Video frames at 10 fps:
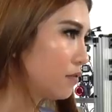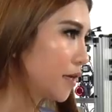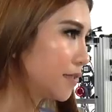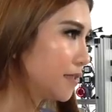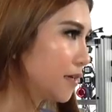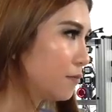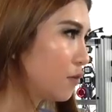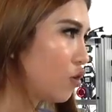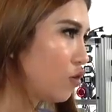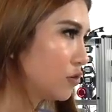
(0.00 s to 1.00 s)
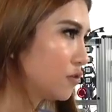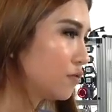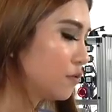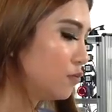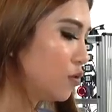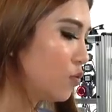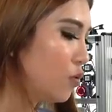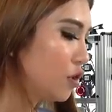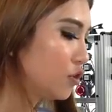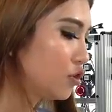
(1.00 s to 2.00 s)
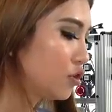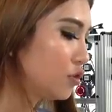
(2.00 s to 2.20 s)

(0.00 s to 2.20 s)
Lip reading: accept calls from your watch.